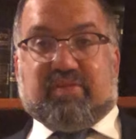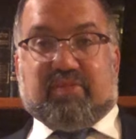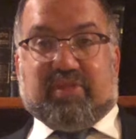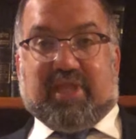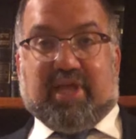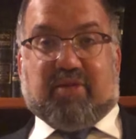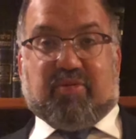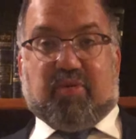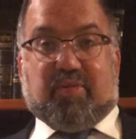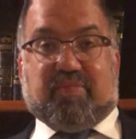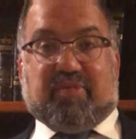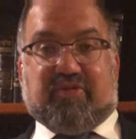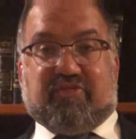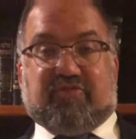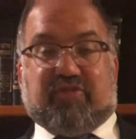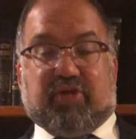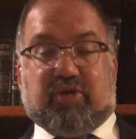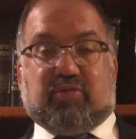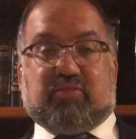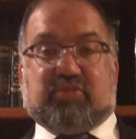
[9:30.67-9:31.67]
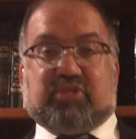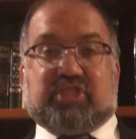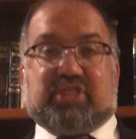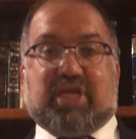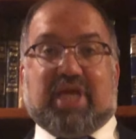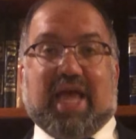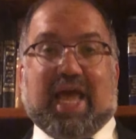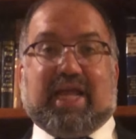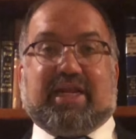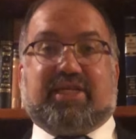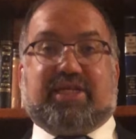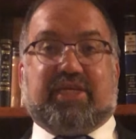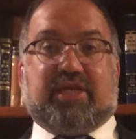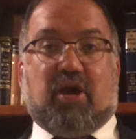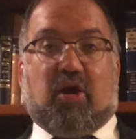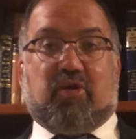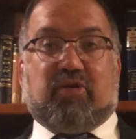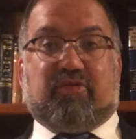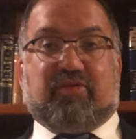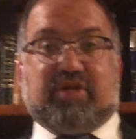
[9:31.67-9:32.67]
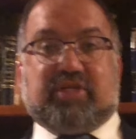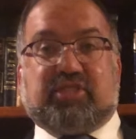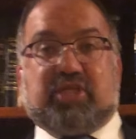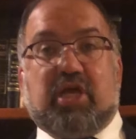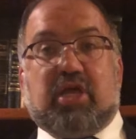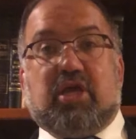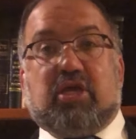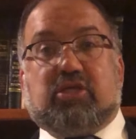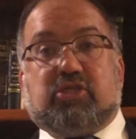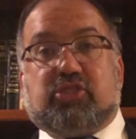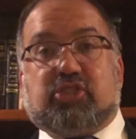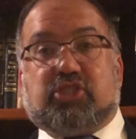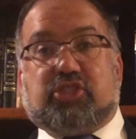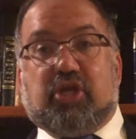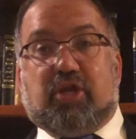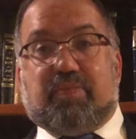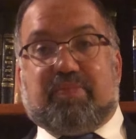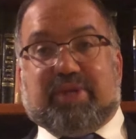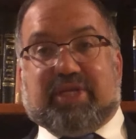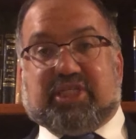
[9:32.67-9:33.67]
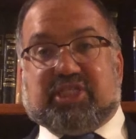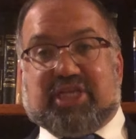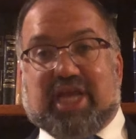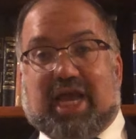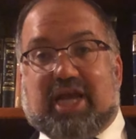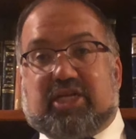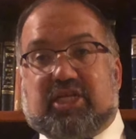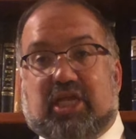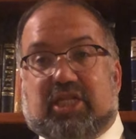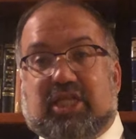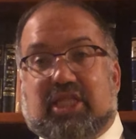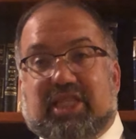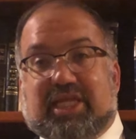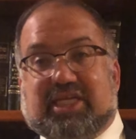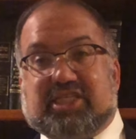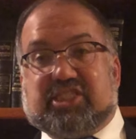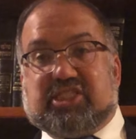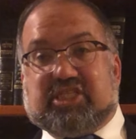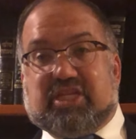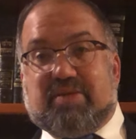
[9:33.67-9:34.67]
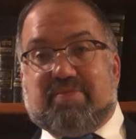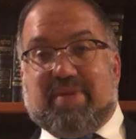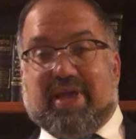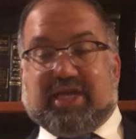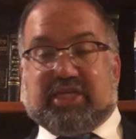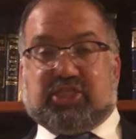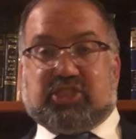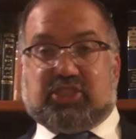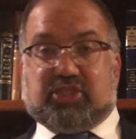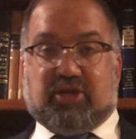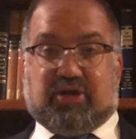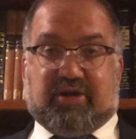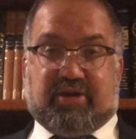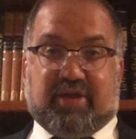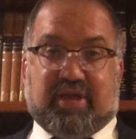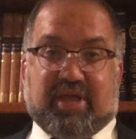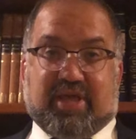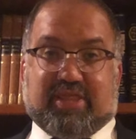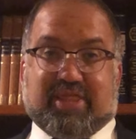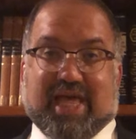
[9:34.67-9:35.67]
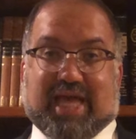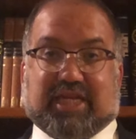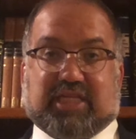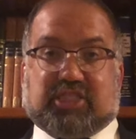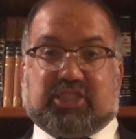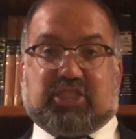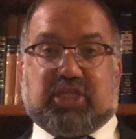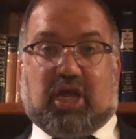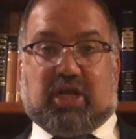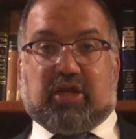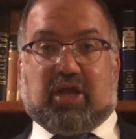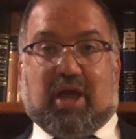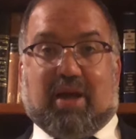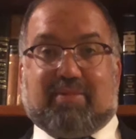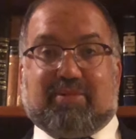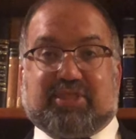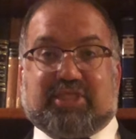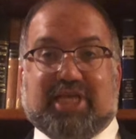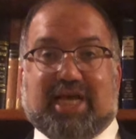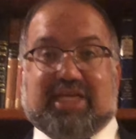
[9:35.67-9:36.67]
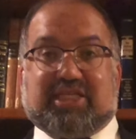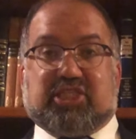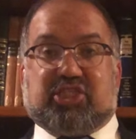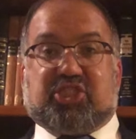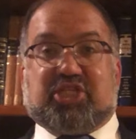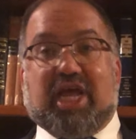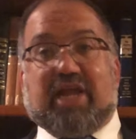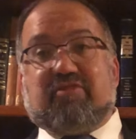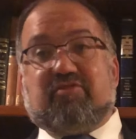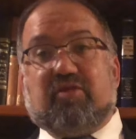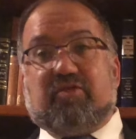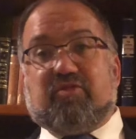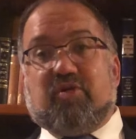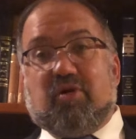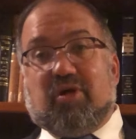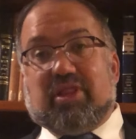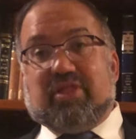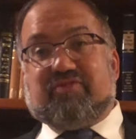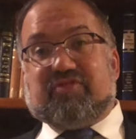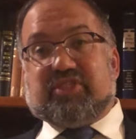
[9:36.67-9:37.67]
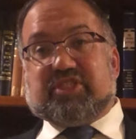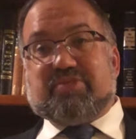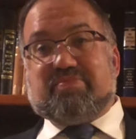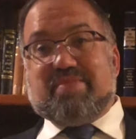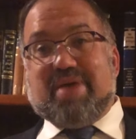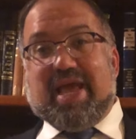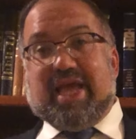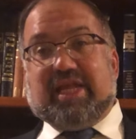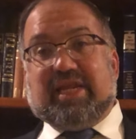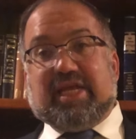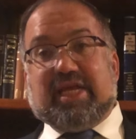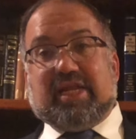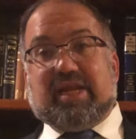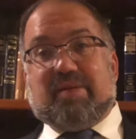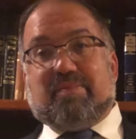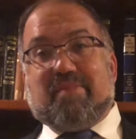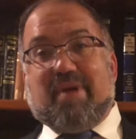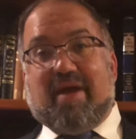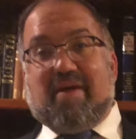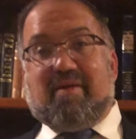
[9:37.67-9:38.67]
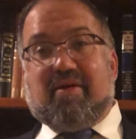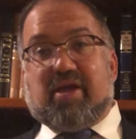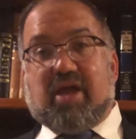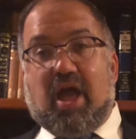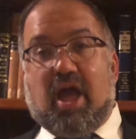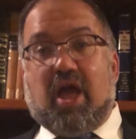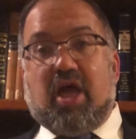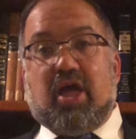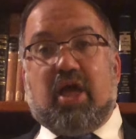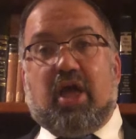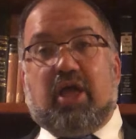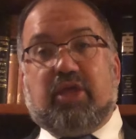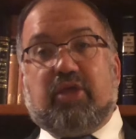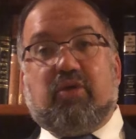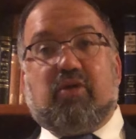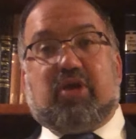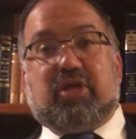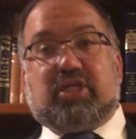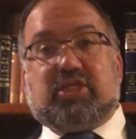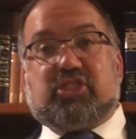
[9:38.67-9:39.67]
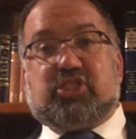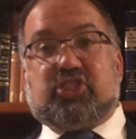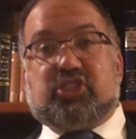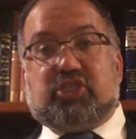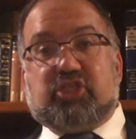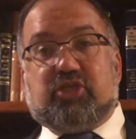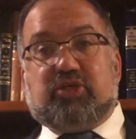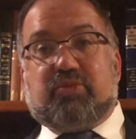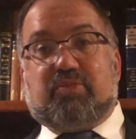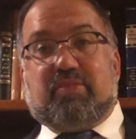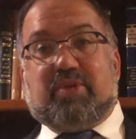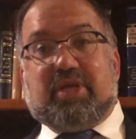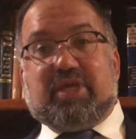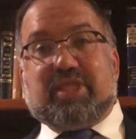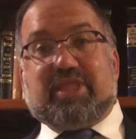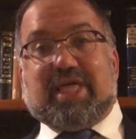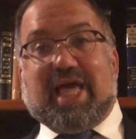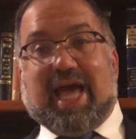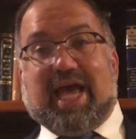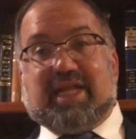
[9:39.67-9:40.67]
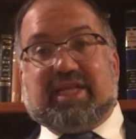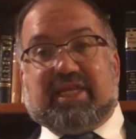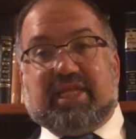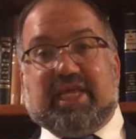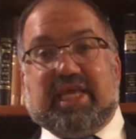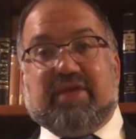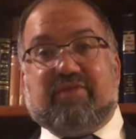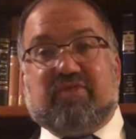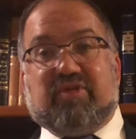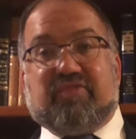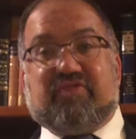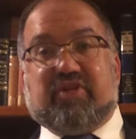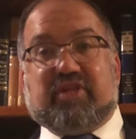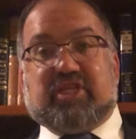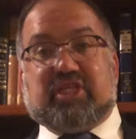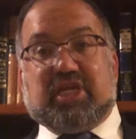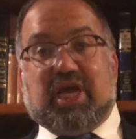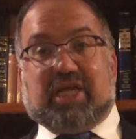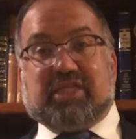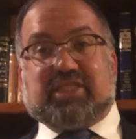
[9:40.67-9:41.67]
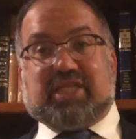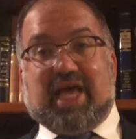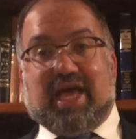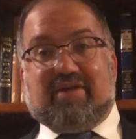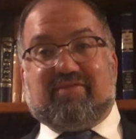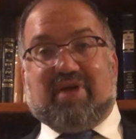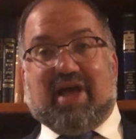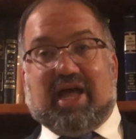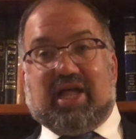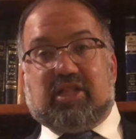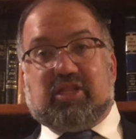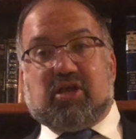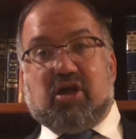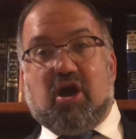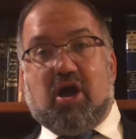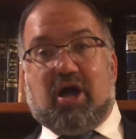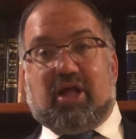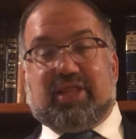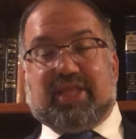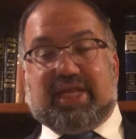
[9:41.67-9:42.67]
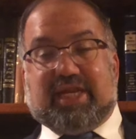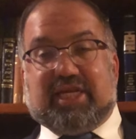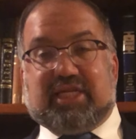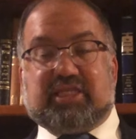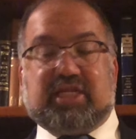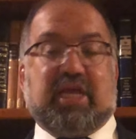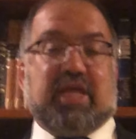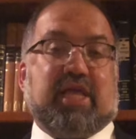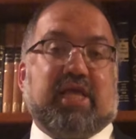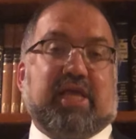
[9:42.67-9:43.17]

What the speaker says: liquid perfumes and deodorant should be checked on the list to make sure that it's not chametz. As a general rule, if it's made in America, you can assume that even if it does have alcohol in it,